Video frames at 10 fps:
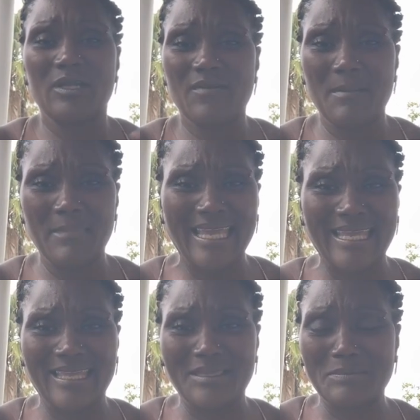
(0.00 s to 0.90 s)
if I'm
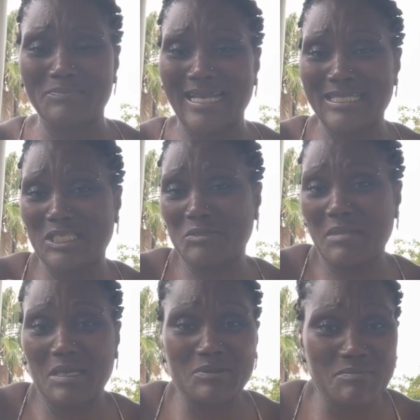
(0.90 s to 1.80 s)
making them, I can just
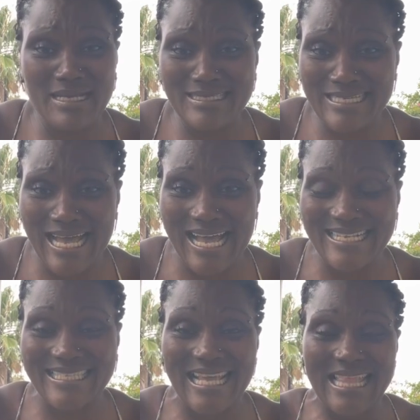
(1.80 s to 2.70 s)
make them to my
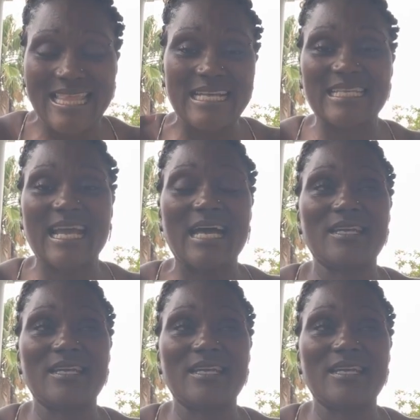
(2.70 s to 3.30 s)
size. That's the kind